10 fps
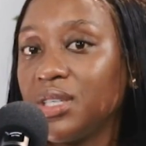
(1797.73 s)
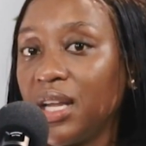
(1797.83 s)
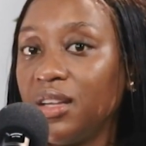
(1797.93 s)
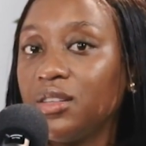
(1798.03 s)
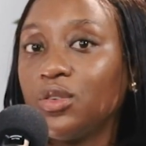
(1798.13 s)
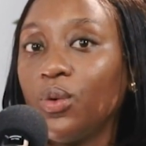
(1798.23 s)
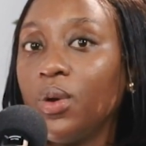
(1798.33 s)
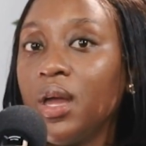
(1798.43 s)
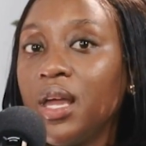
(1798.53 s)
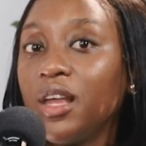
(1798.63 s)
And so
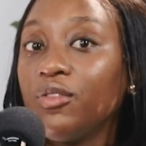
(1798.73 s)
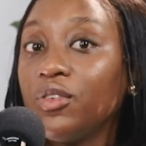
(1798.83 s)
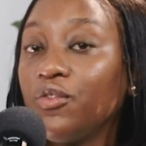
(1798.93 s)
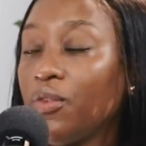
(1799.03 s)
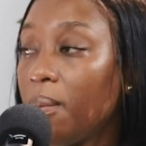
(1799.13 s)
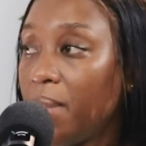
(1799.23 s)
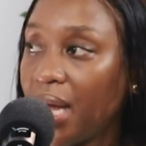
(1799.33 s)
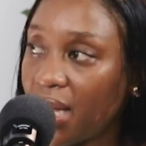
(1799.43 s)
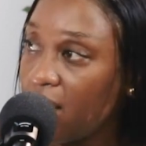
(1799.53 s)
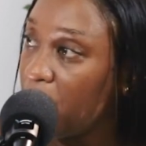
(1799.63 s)
even for
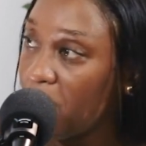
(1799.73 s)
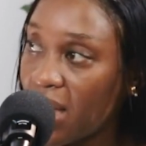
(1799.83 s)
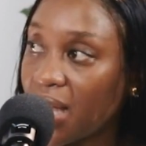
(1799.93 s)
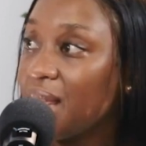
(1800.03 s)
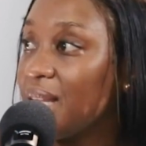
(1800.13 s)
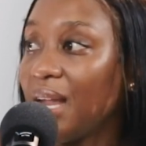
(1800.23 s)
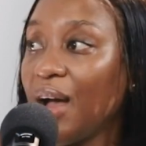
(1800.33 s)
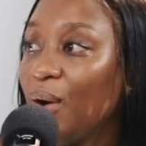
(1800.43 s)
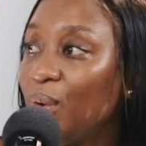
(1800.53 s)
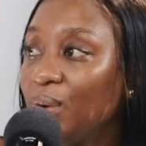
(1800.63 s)
my path
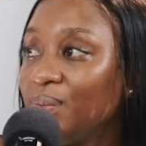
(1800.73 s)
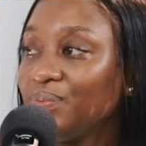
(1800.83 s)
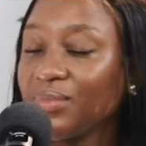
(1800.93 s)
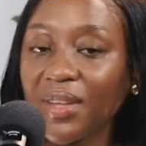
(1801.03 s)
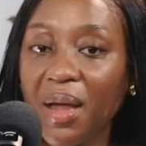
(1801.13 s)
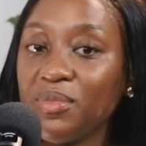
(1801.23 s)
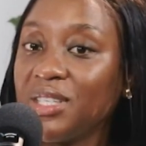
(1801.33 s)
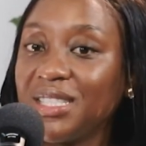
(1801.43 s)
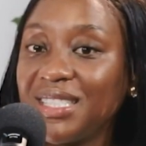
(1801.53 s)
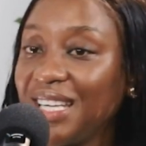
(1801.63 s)
now, I'm
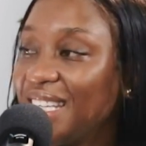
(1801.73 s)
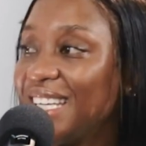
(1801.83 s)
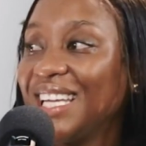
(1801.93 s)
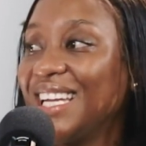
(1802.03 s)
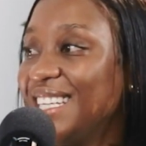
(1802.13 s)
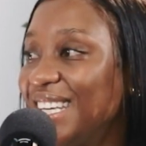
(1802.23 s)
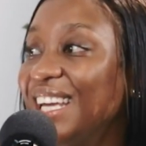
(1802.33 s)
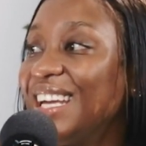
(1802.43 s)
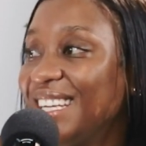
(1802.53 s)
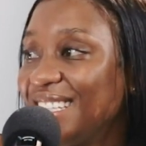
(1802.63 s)
just taking it a day
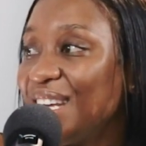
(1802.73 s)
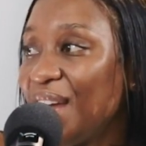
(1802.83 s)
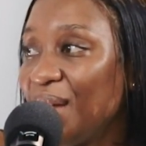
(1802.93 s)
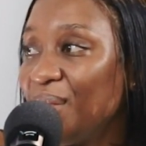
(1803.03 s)
at a time.